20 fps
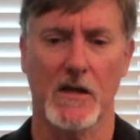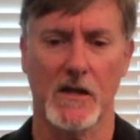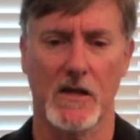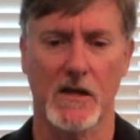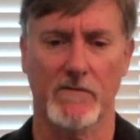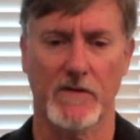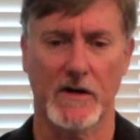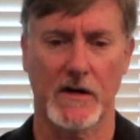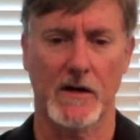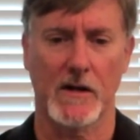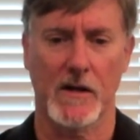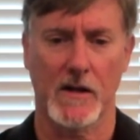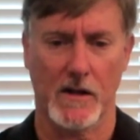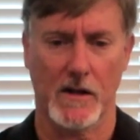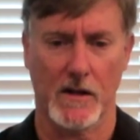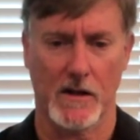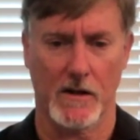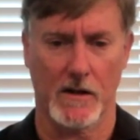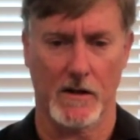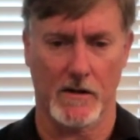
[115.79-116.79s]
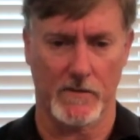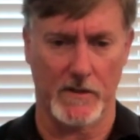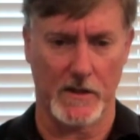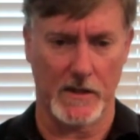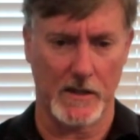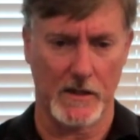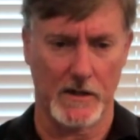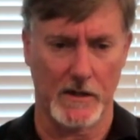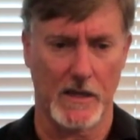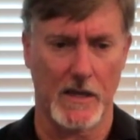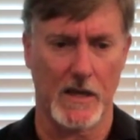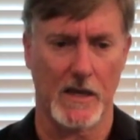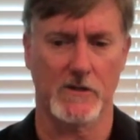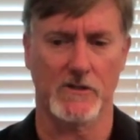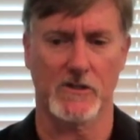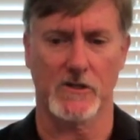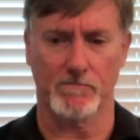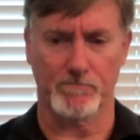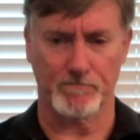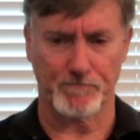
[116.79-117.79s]
given uh, the
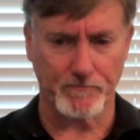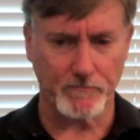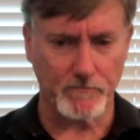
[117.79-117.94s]
indication.